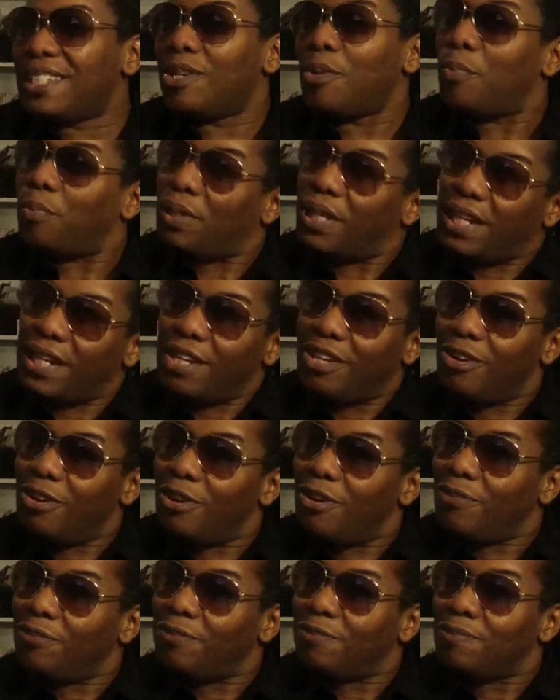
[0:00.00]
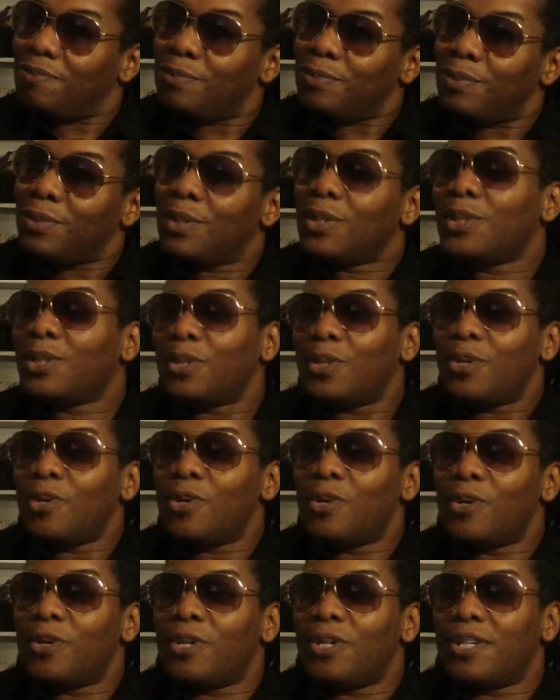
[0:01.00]
in the playoff?
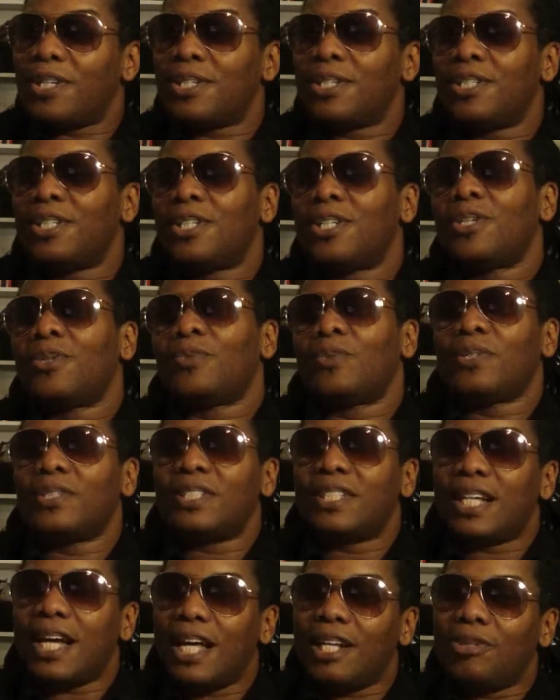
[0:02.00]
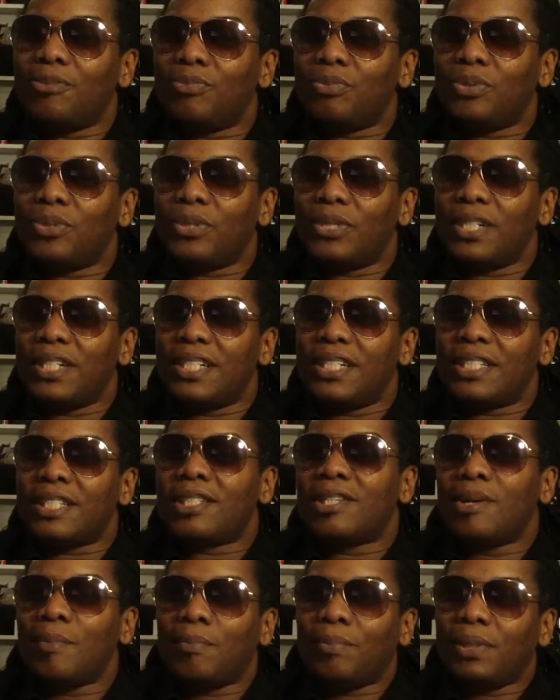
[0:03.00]
Or will
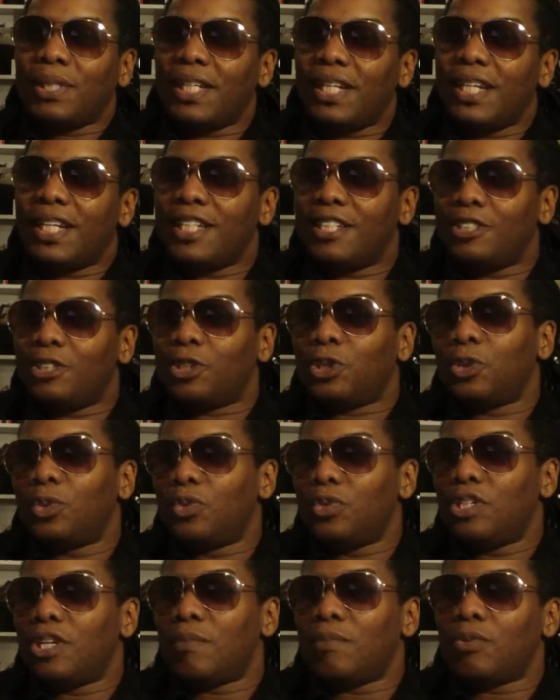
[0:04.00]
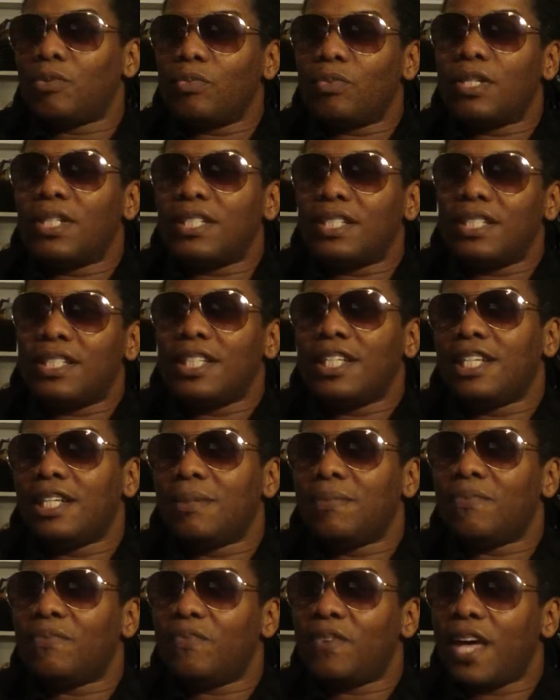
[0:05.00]
Dallaboyz play in true number one
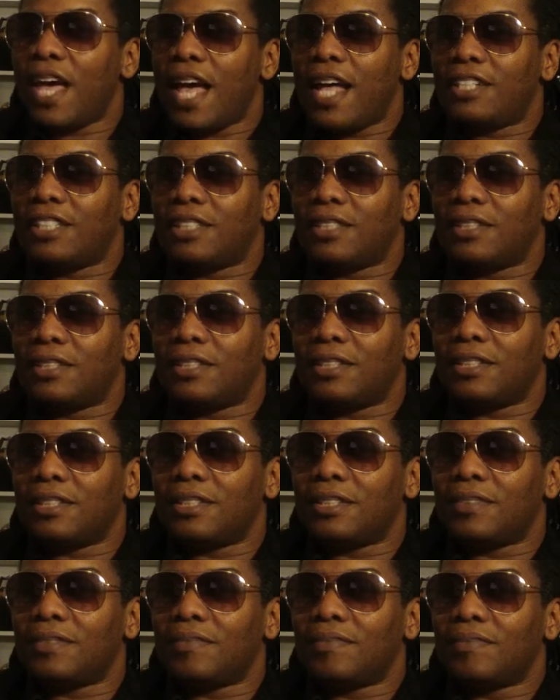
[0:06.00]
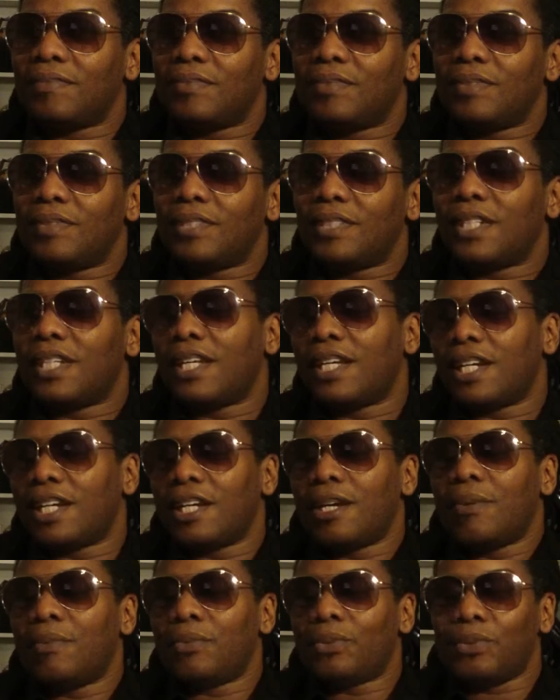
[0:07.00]
team fashion and
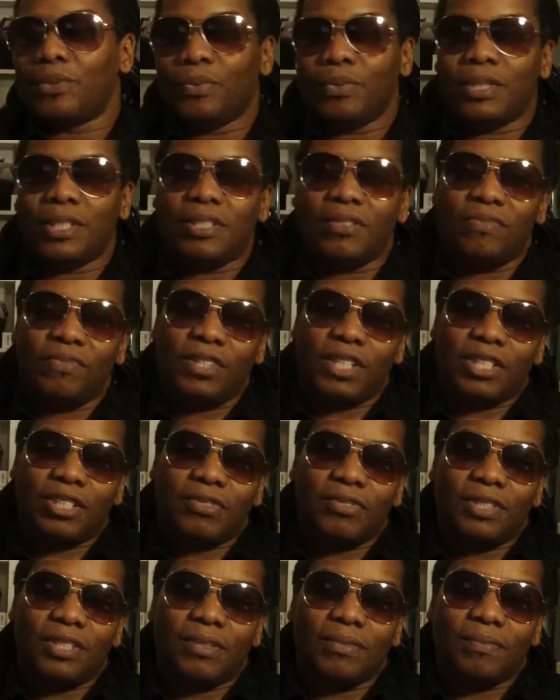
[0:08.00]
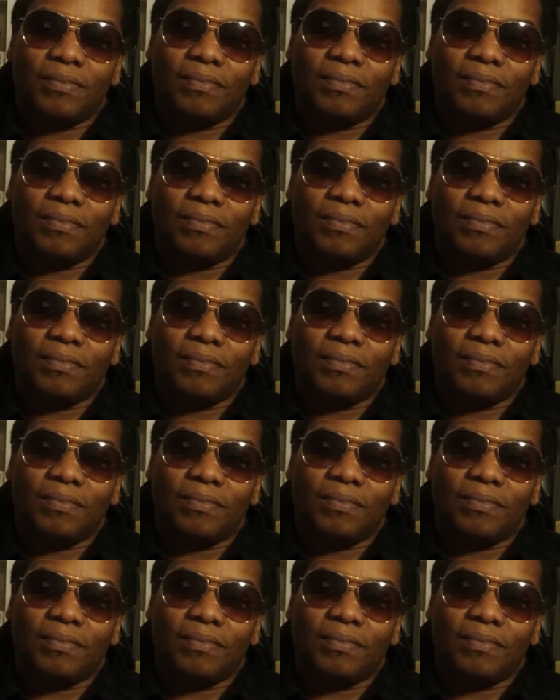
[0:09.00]
come through with the victory?